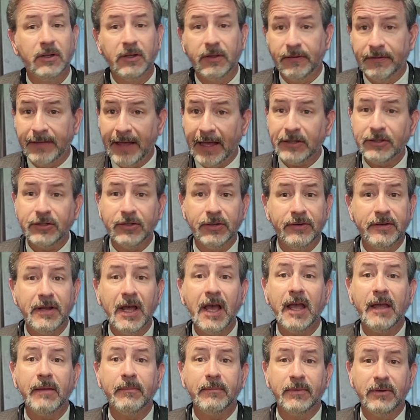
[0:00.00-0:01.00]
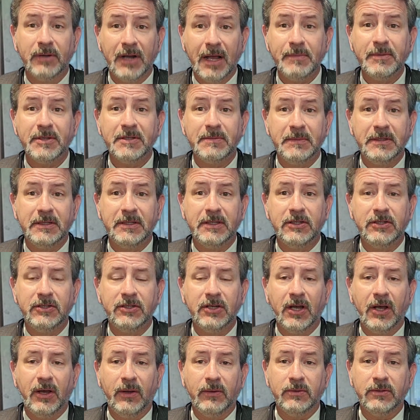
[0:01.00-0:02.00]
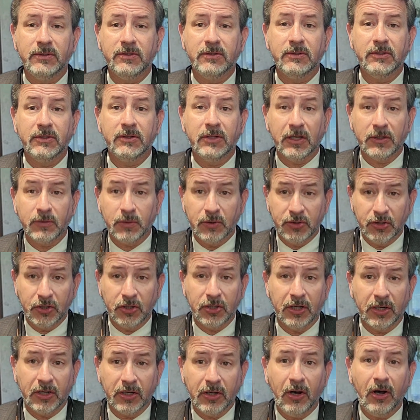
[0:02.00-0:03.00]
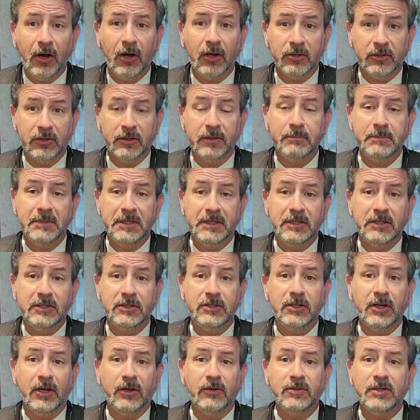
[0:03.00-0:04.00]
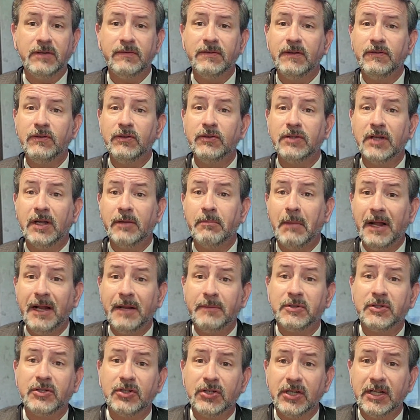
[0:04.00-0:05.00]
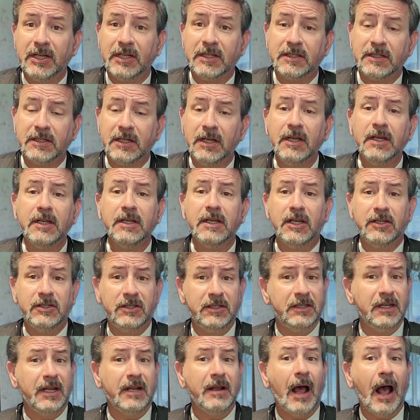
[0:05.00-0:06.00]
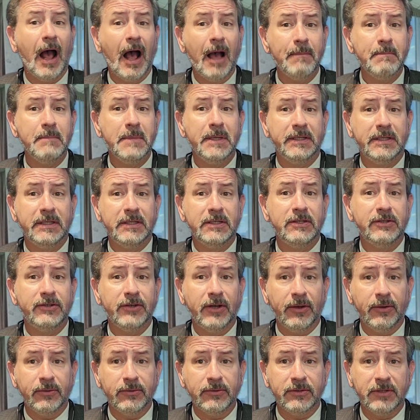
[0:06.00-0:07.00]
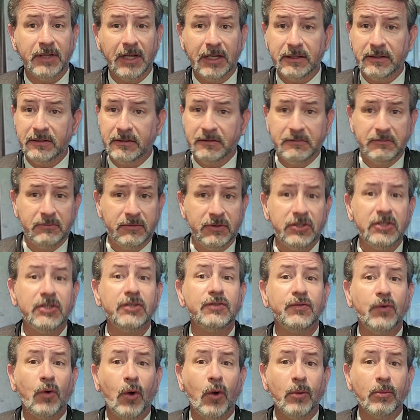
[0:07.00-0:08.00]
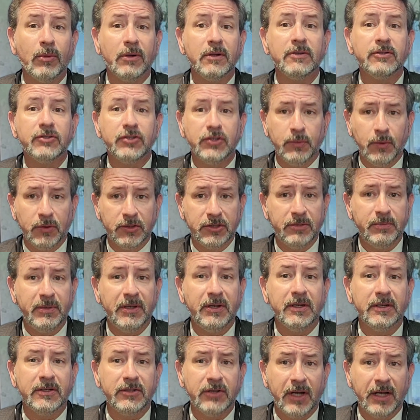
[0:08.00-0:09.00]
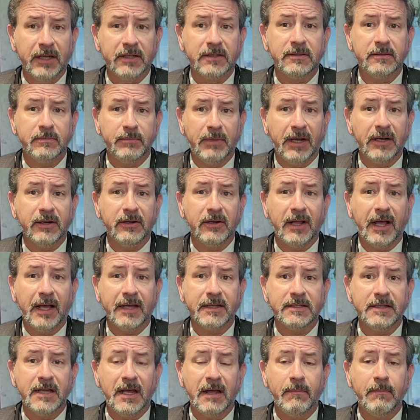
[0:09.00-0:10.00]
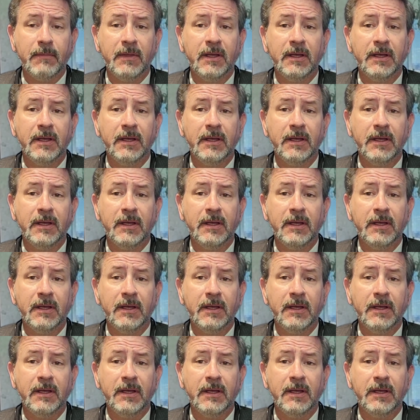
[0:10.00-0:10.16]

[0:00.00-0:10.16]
That's her name. Her name is Mrs. Jones. That's what you're going to call her, Mrs. Jones. Even if you said, my name's Chris, and she said, I'm Mrs. Jones. She's formal. She wants to be addressed by her last name.